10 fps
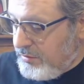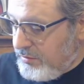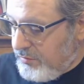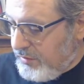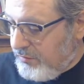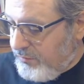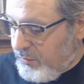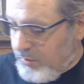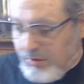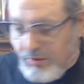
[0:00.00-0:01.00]
3,
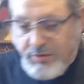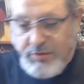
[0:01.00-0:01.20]
4,